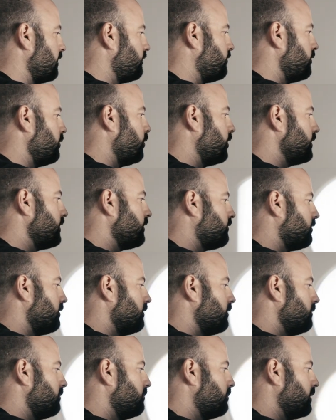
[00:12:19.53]
if you wanted
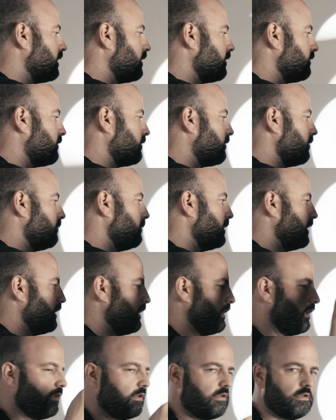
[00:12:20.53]
to, because it's a
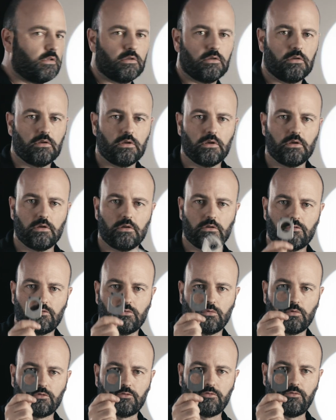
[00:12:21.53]
mini
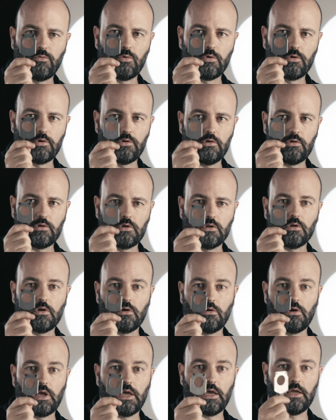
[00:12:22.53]
source 4, you can
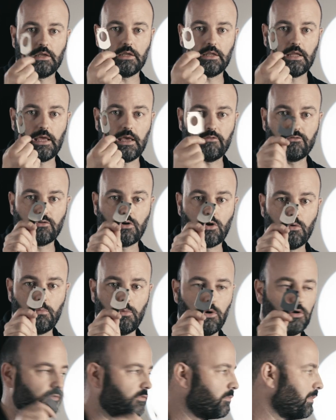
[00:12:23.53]
go ahead and have
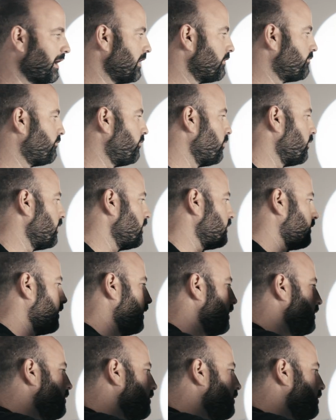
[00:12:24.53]
gobos made for it, and